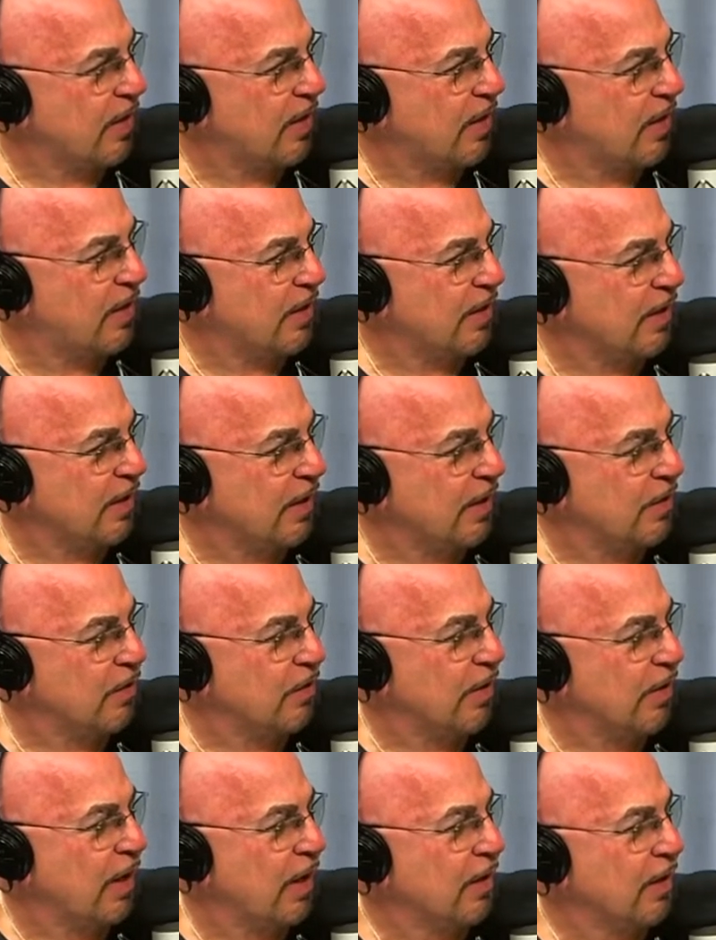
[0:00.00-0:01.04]
I think I
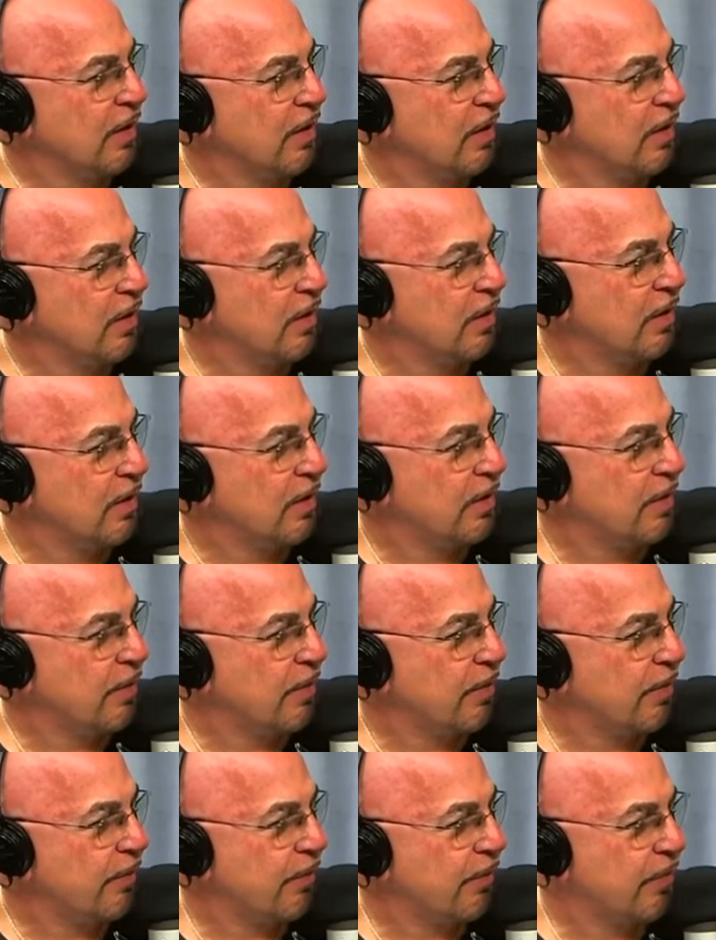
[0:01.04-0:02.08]
can do that.
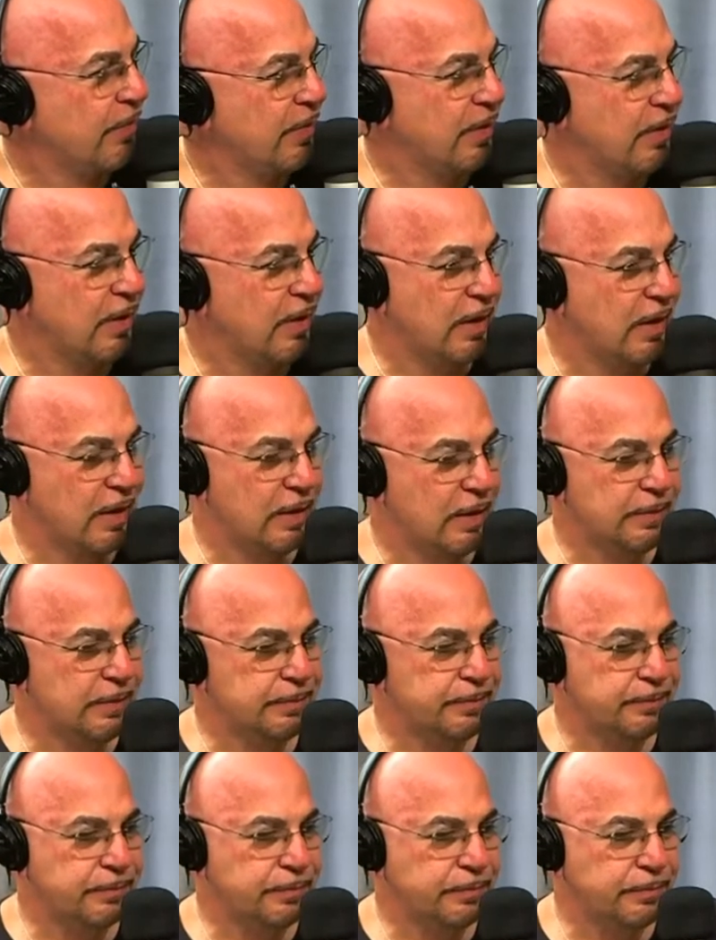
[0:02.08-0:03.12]
About a 31,
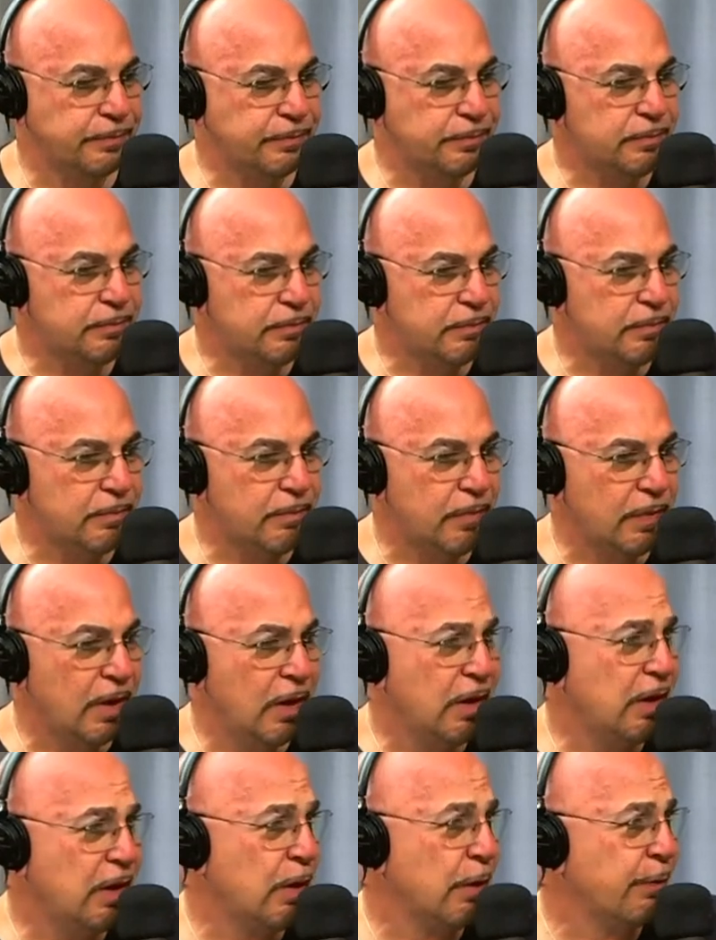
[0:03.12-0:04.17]
32.
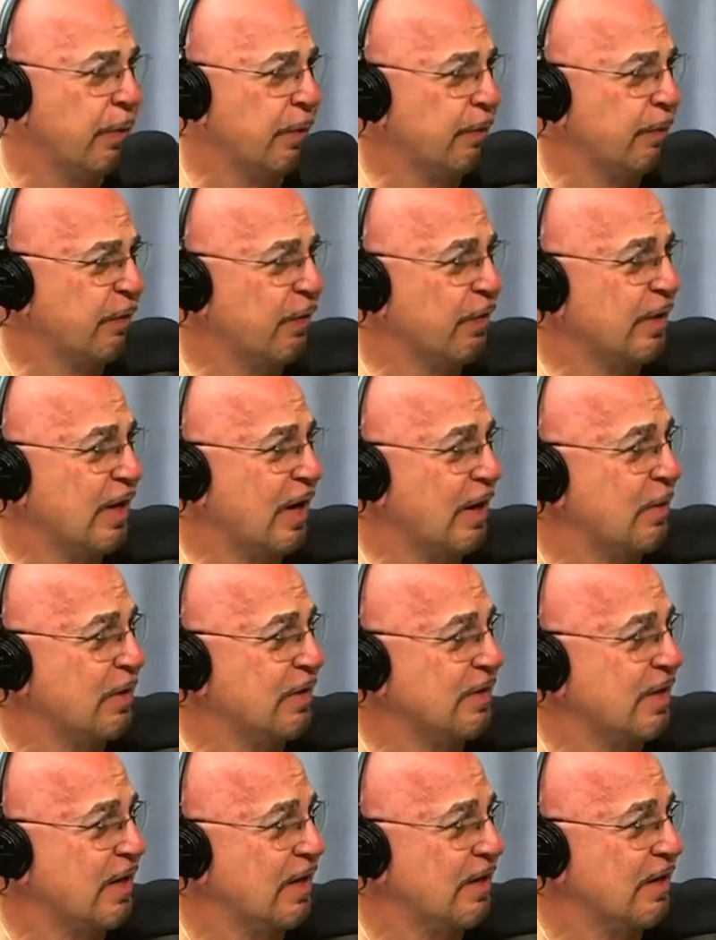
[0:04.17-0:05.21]
You know, but for a guy
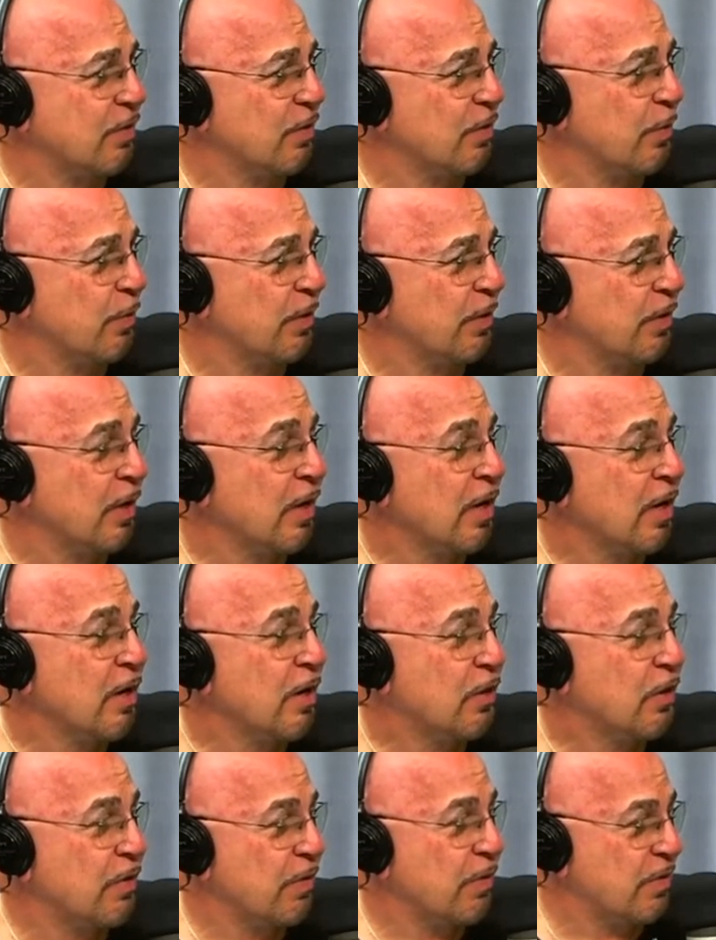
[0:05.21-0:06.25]
my size, yeah. 31.
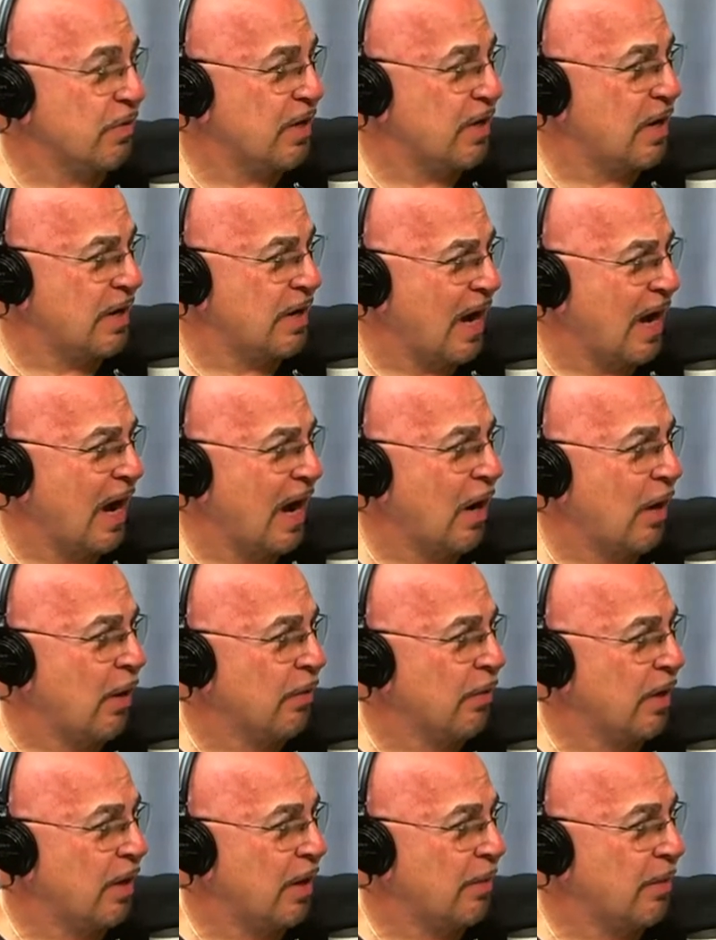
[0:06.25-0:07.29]

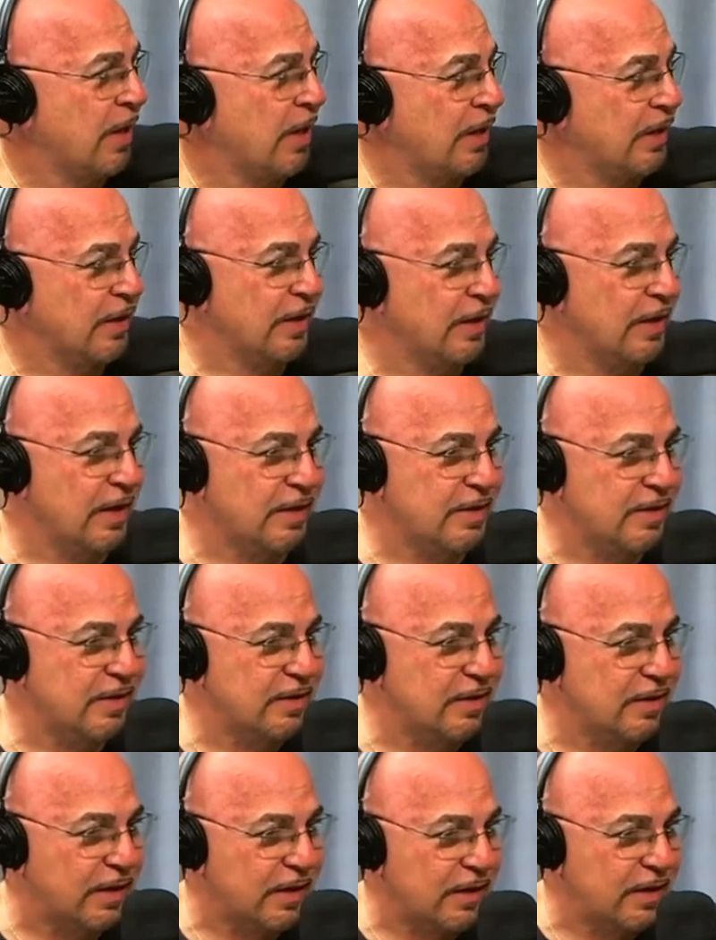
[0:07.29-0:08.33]
now I'm getting the
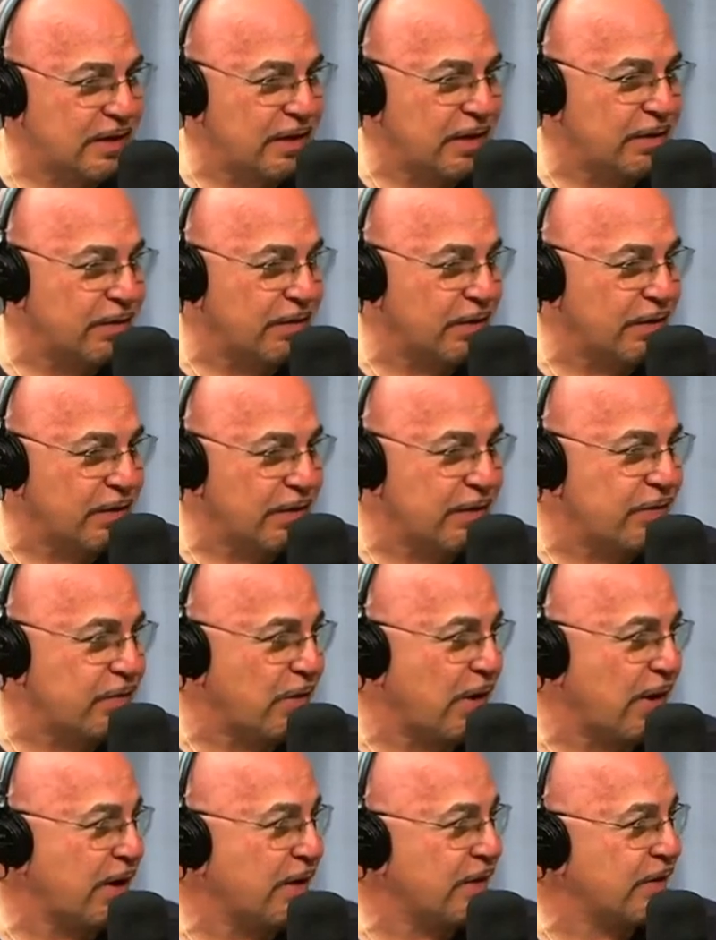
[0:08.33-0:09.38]
nice like inverted
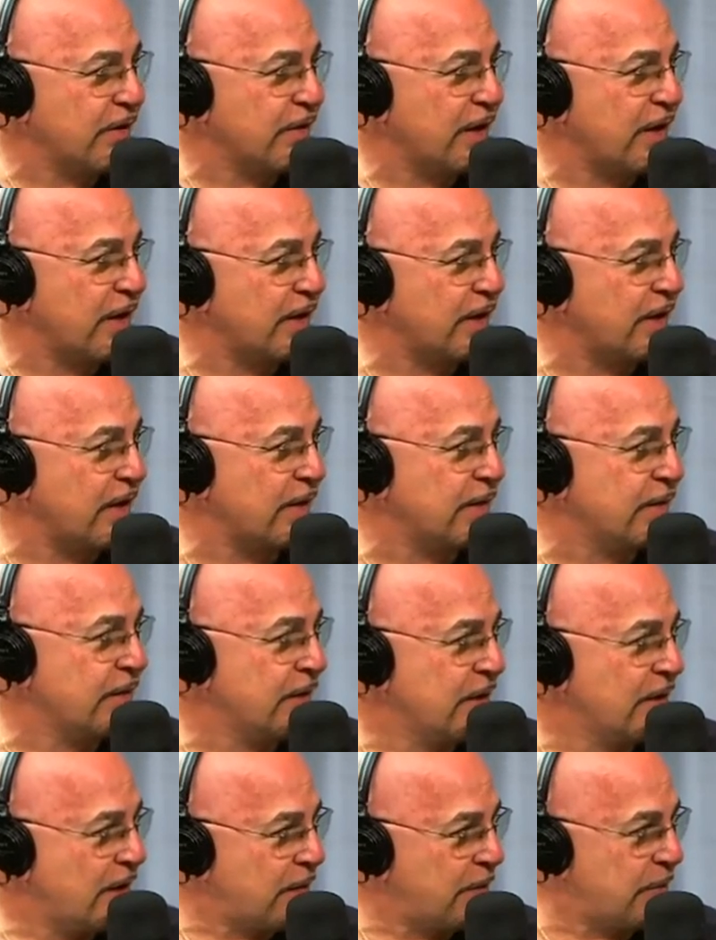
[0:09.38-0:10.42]
triangle cut. Now
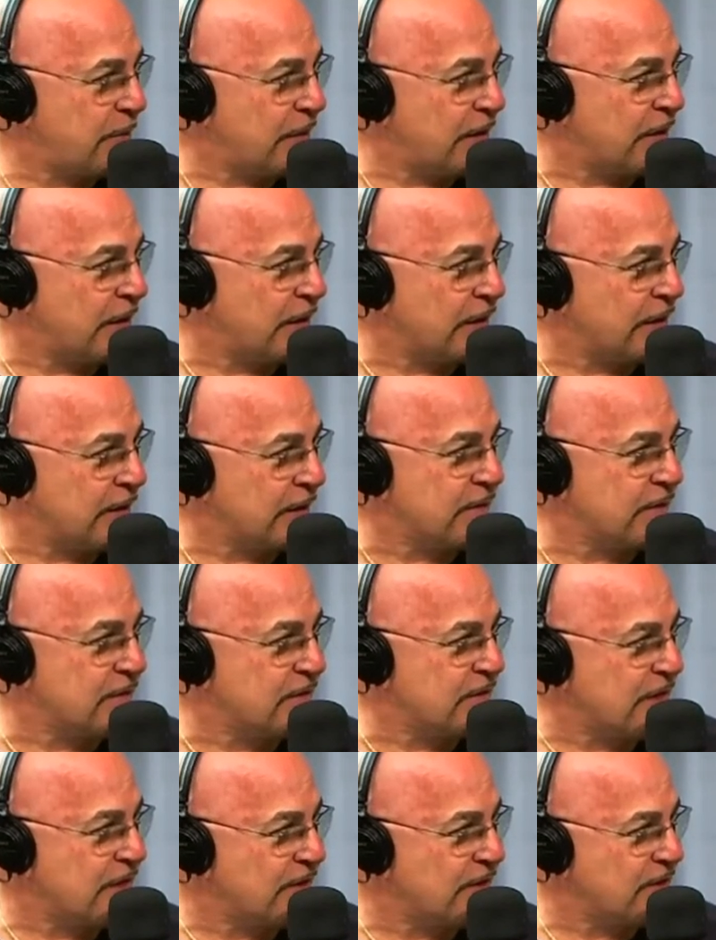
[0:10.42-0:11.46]
yeah. I'm getting like
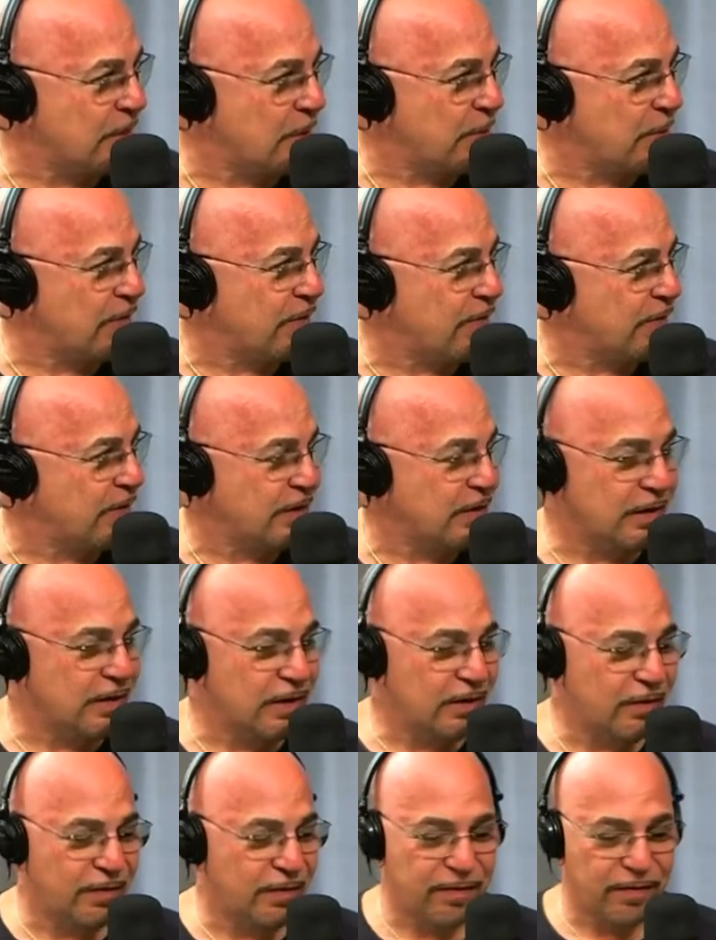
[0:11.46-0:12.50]
sized up and everything.
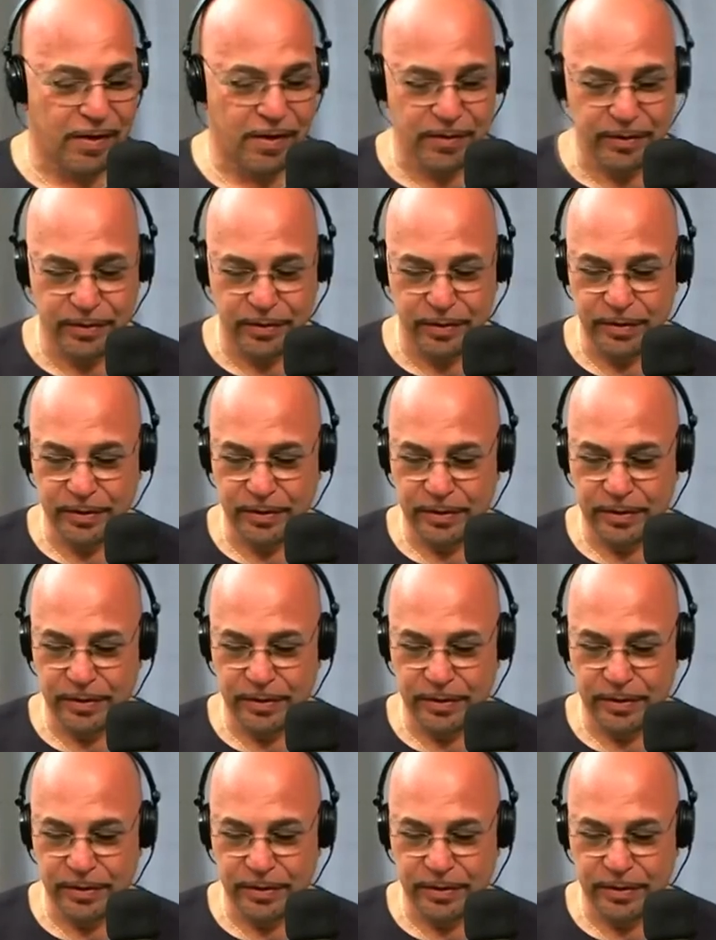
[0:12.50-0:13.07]
Have you cool.